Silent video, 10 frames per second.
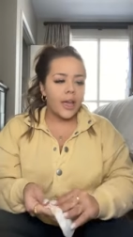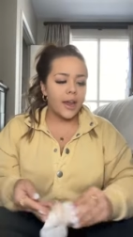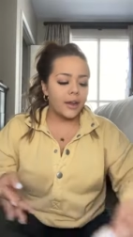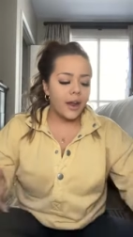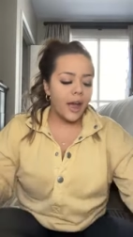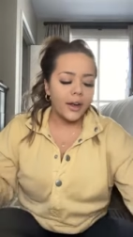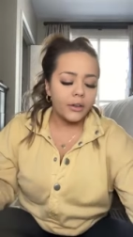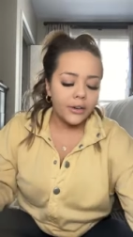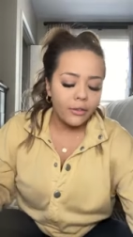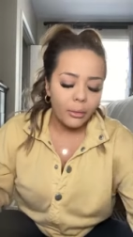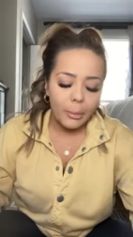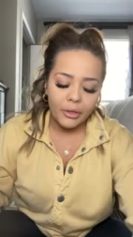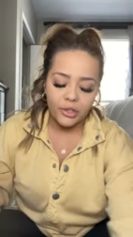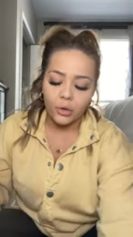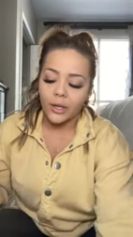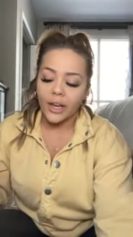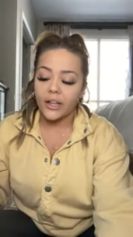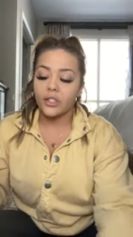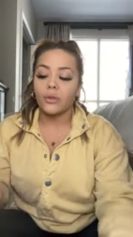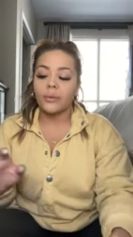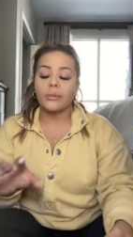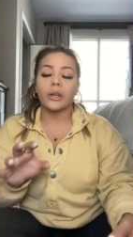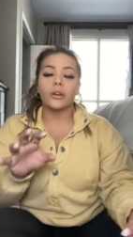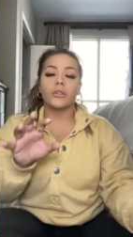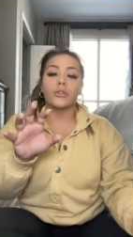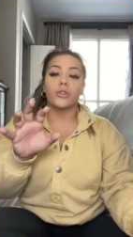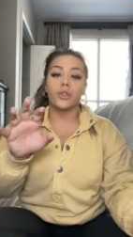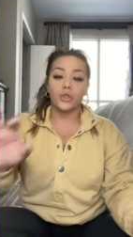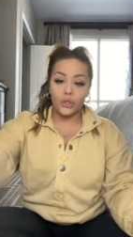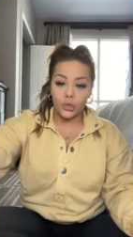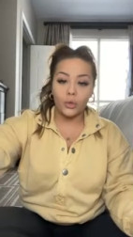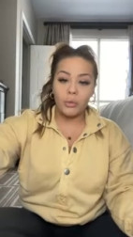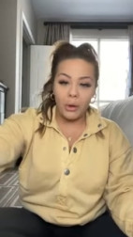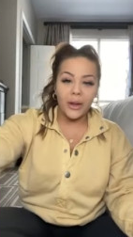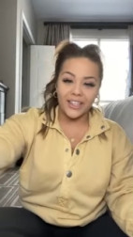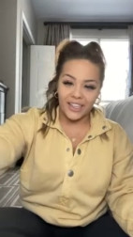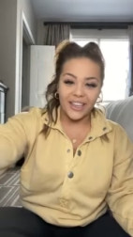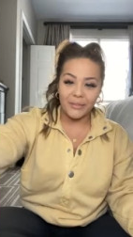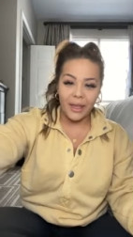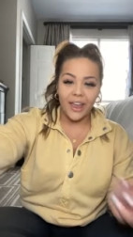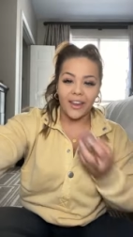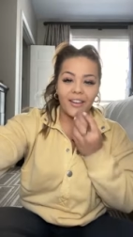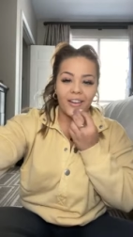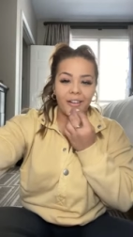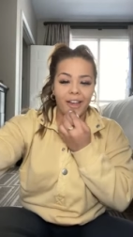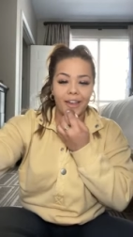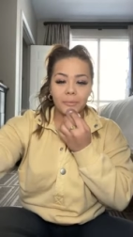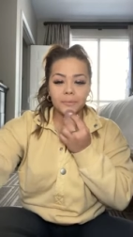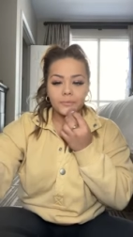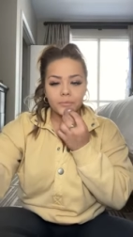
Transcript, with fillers: and i don't even remember the story i just remember the two points that he made okay